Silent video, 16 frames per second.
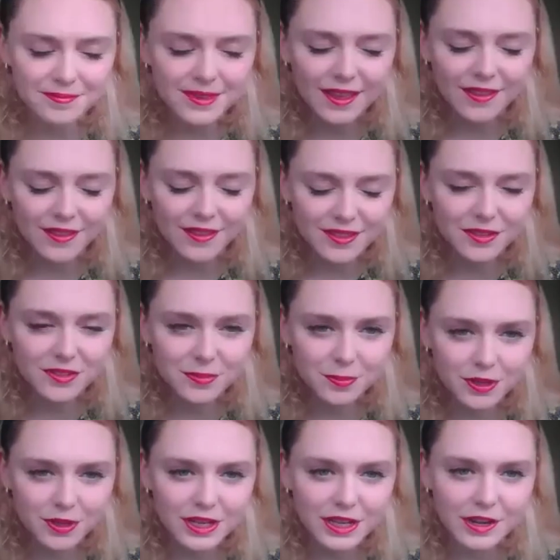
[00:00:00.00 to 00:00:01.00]
that sounds
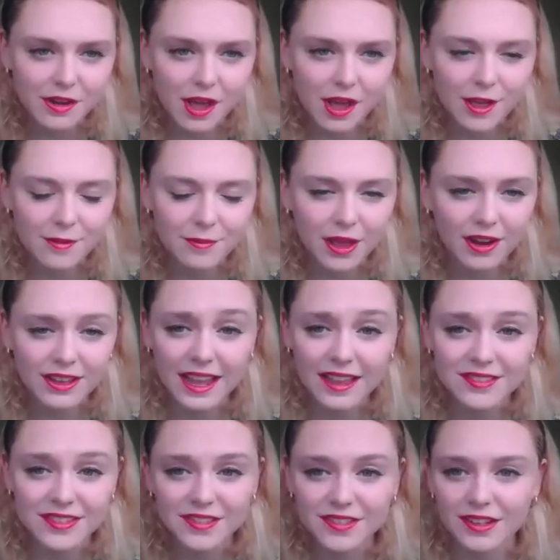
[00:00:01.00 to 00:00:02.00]
brilliant. And I
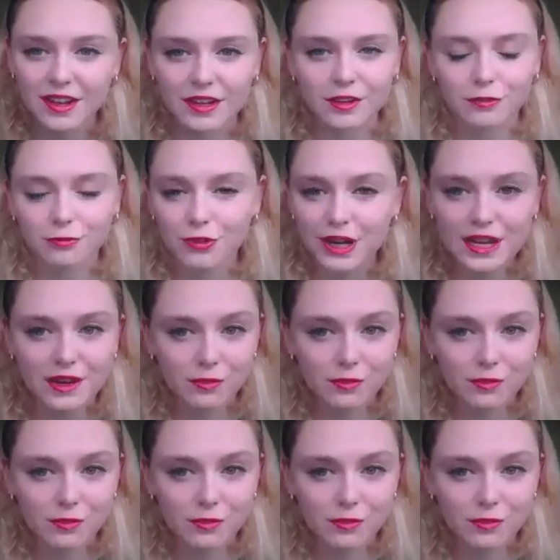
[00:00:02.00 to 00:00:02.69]
guess it's like a really